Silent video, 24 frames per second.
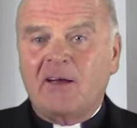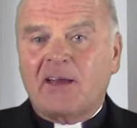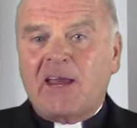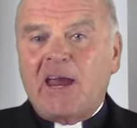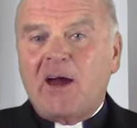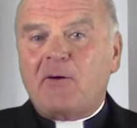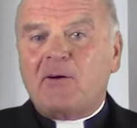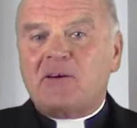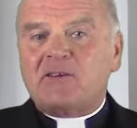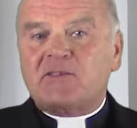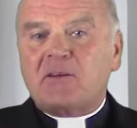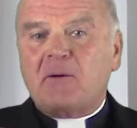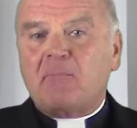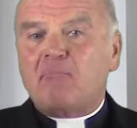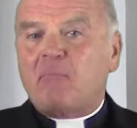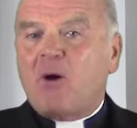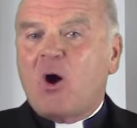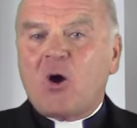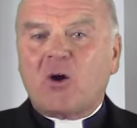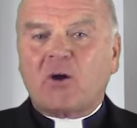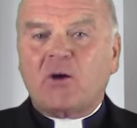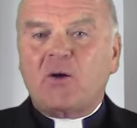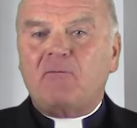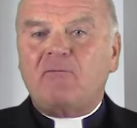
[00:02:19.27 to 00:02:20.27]
carries the
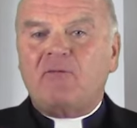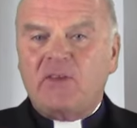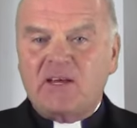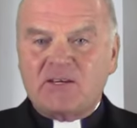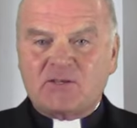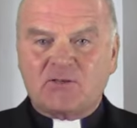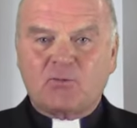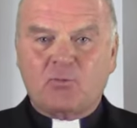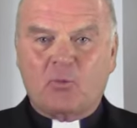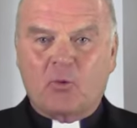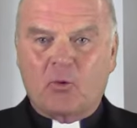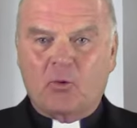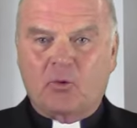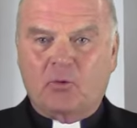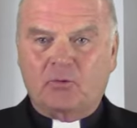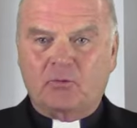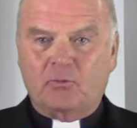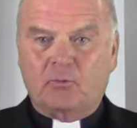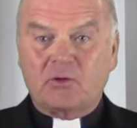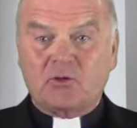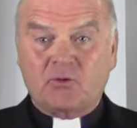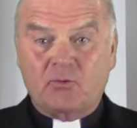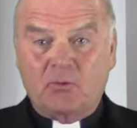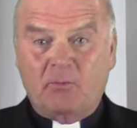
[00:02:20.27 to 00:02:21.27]
mark of this
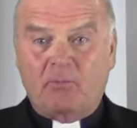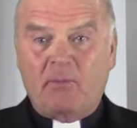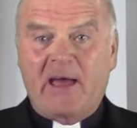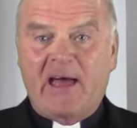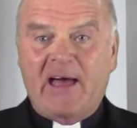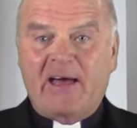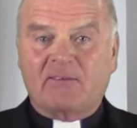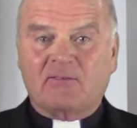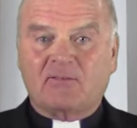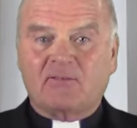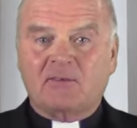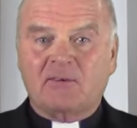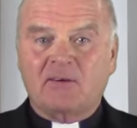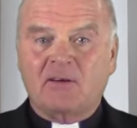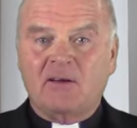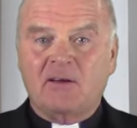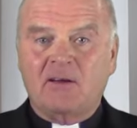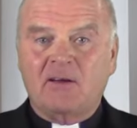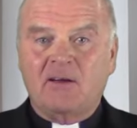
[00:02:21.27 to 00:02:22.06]
world which will pass.